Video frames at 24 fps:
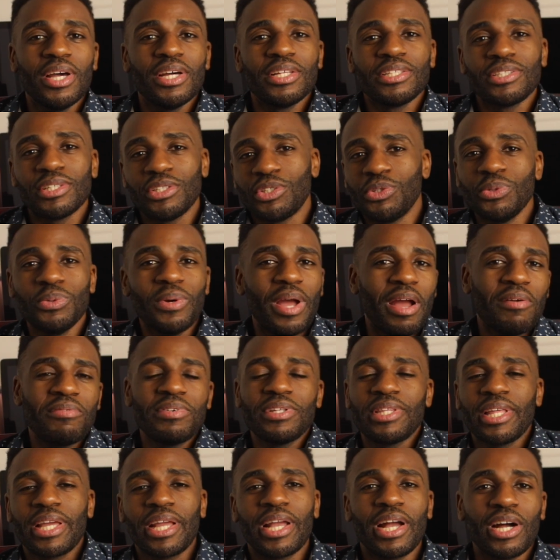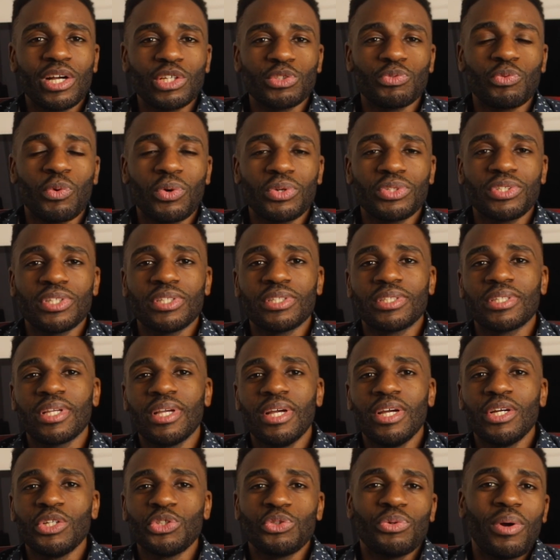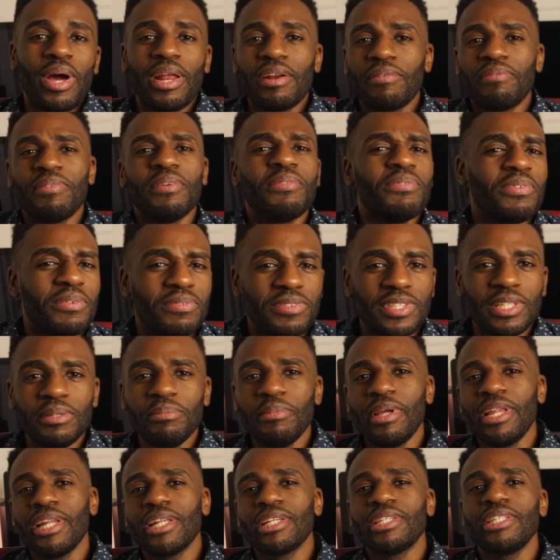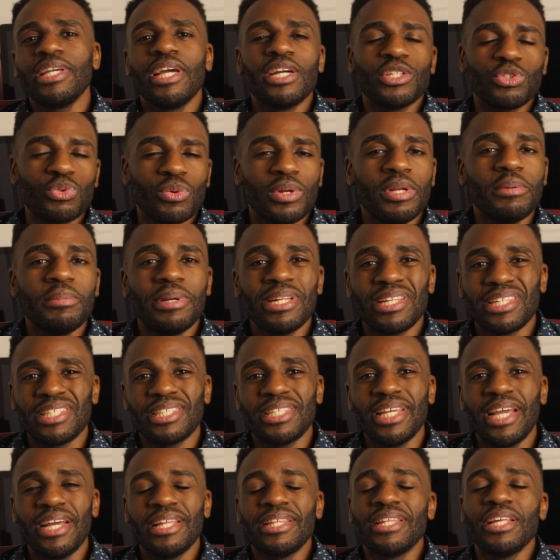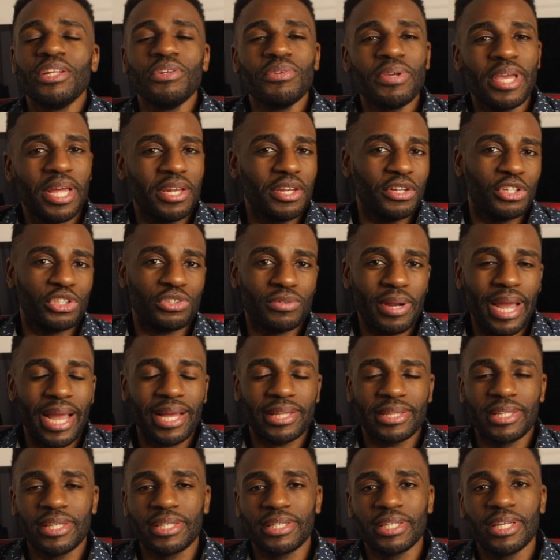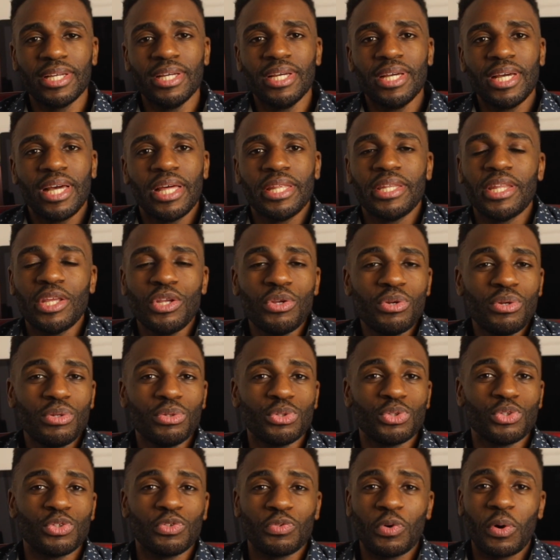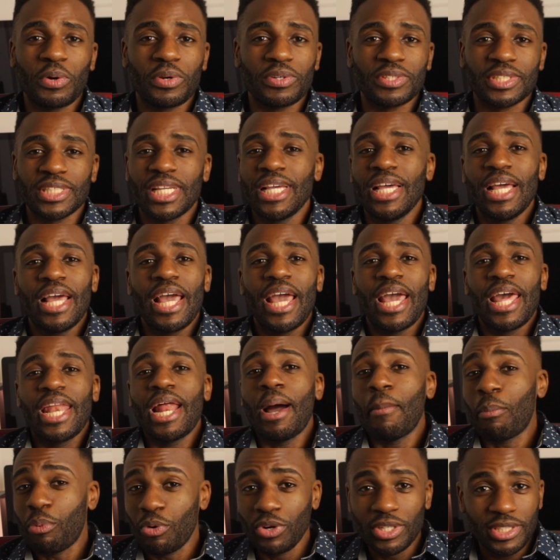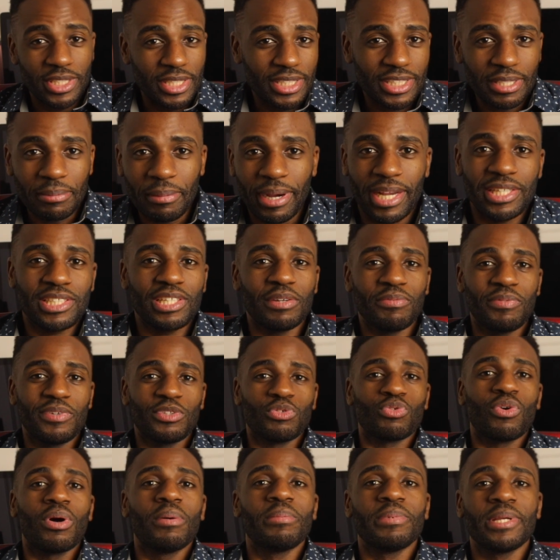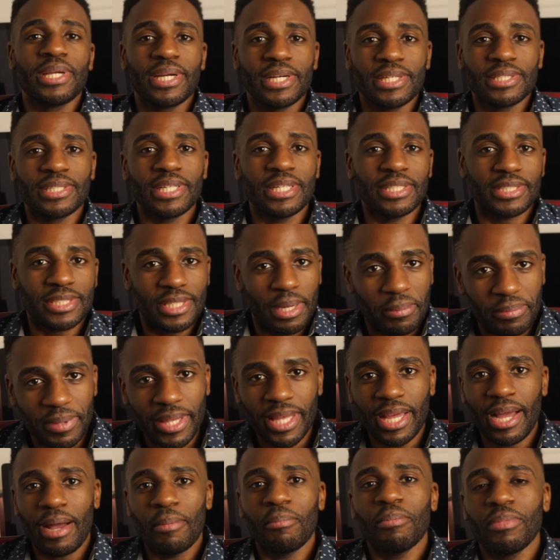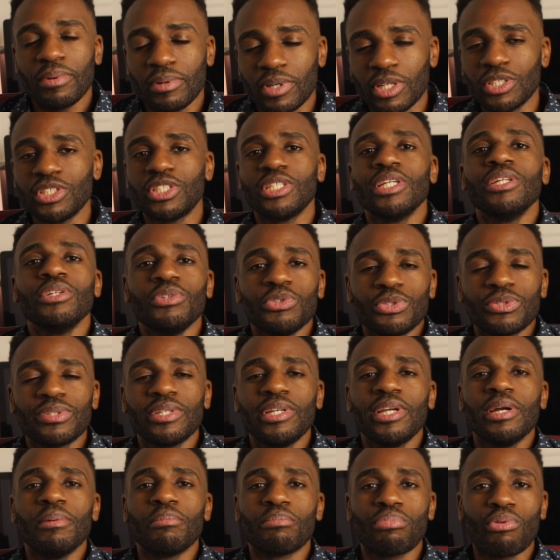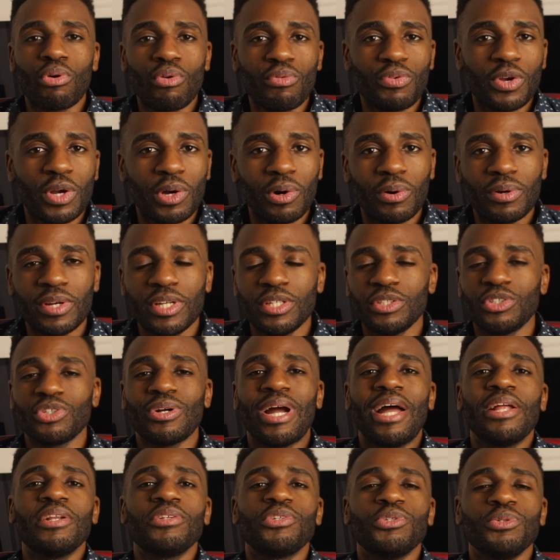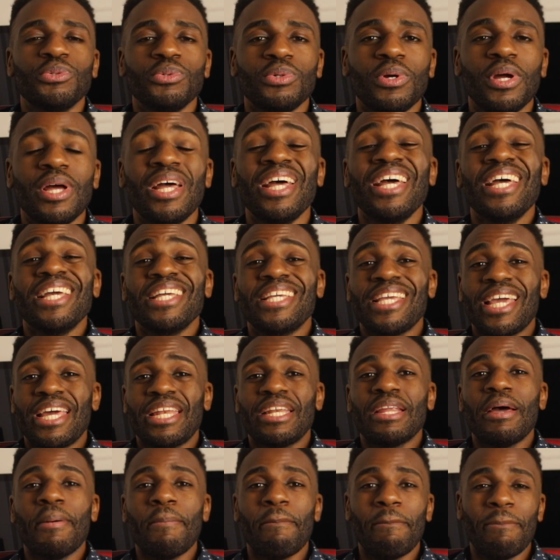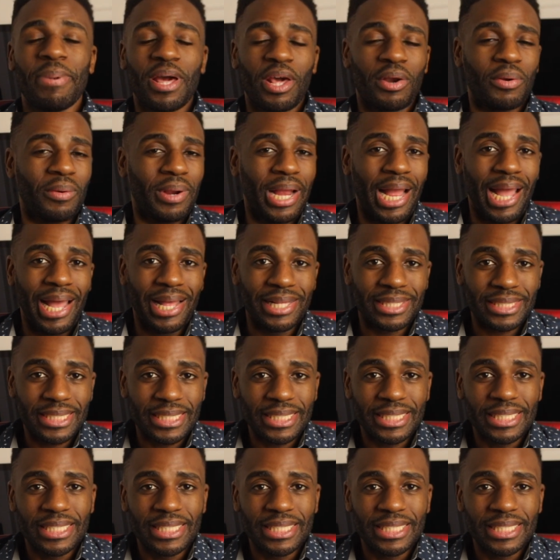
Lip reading: to do everything else versus try to fit 15 minutes there, 20 minutes there, and then you get distracted and then you lose focus. And I'm preaching to myself as well because it's something I'm continuously improving on and trying to get better at.